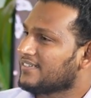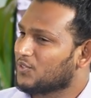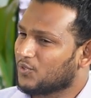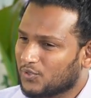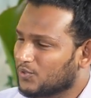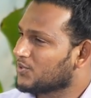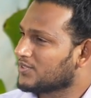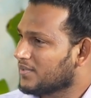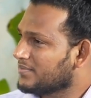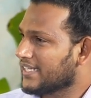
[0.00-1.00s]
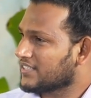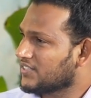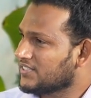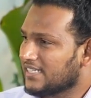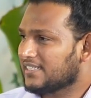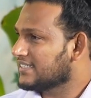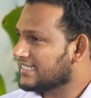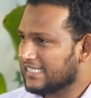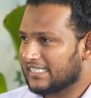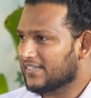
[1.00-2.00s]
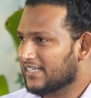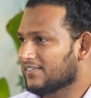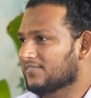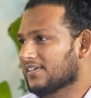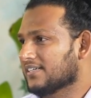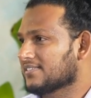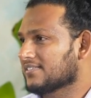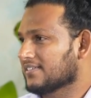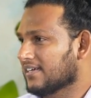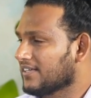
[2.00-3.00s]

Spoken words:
go through some technology and learn it very fast, right?